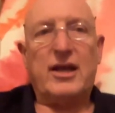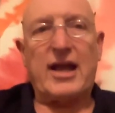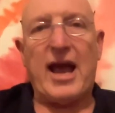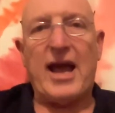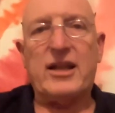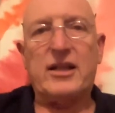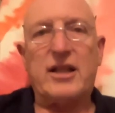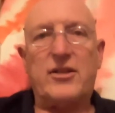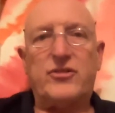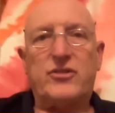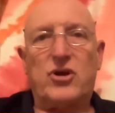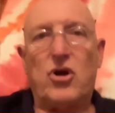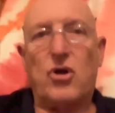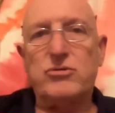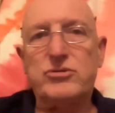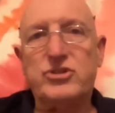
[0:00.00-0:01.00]
kind of let the
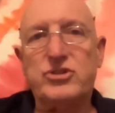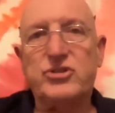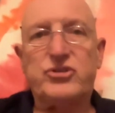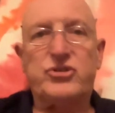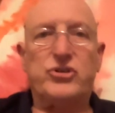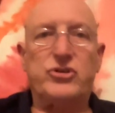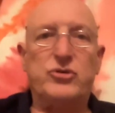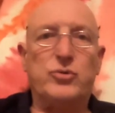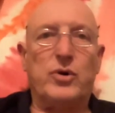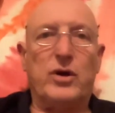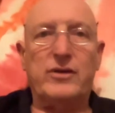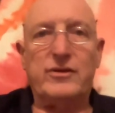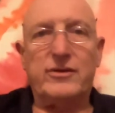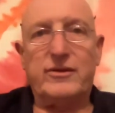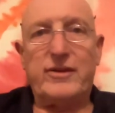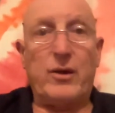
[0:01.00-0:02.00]
coaches do what
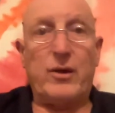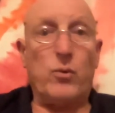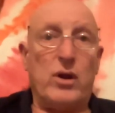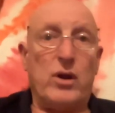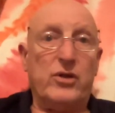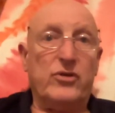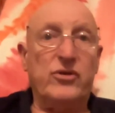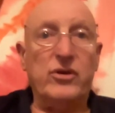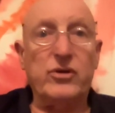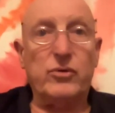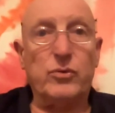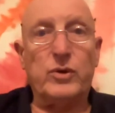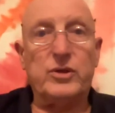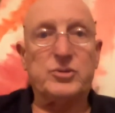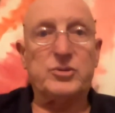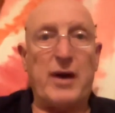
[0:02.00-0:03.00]
they want to do,
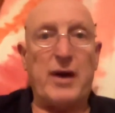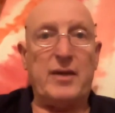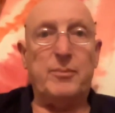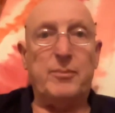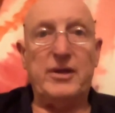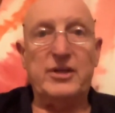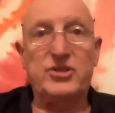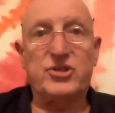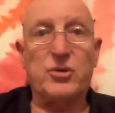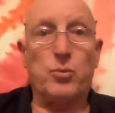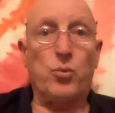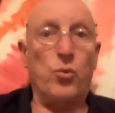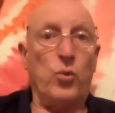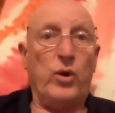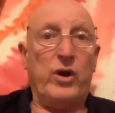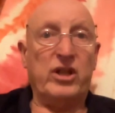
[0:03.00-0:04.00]
which might be
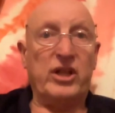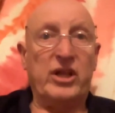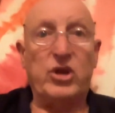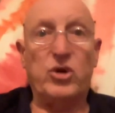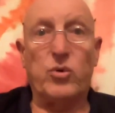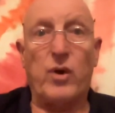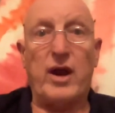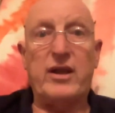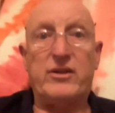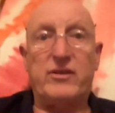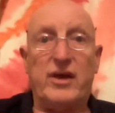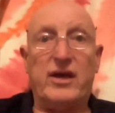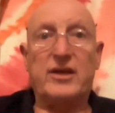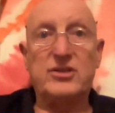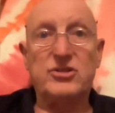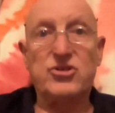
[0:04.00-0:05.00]
some really great
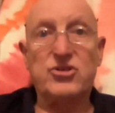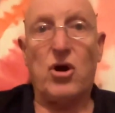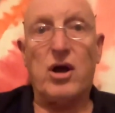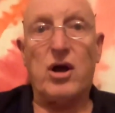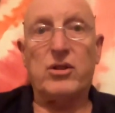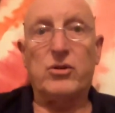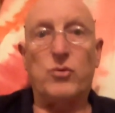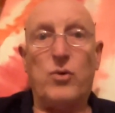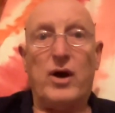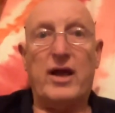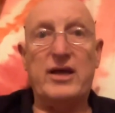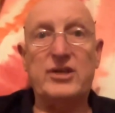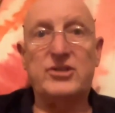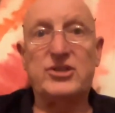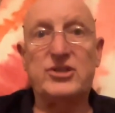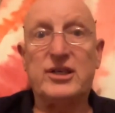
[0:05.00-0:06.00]
things all the
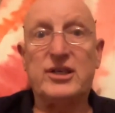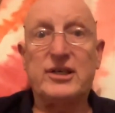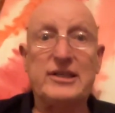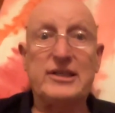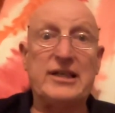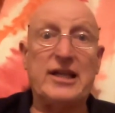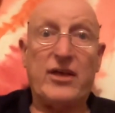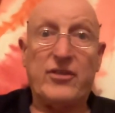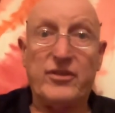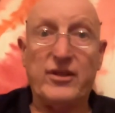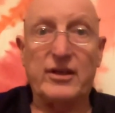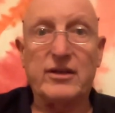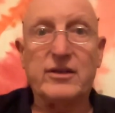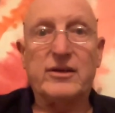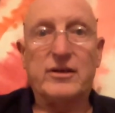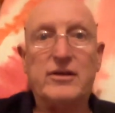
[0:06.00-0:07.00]
way to nothing.
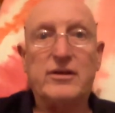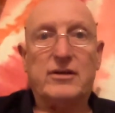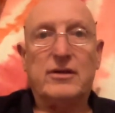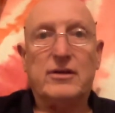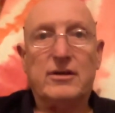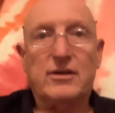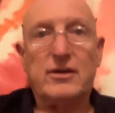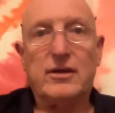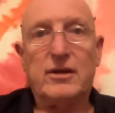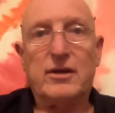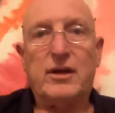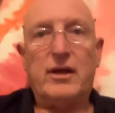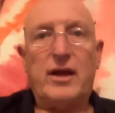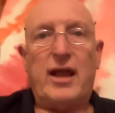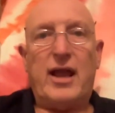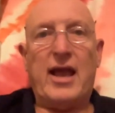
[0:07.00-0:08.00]

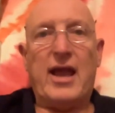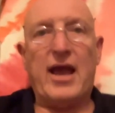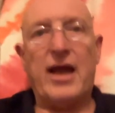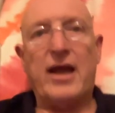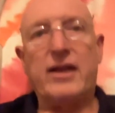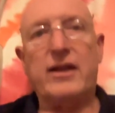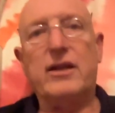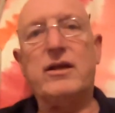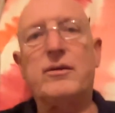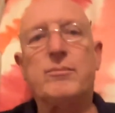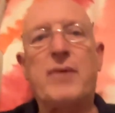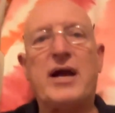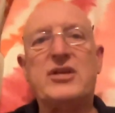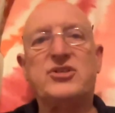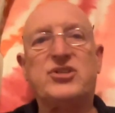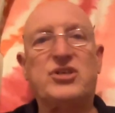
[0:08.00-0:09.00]
And my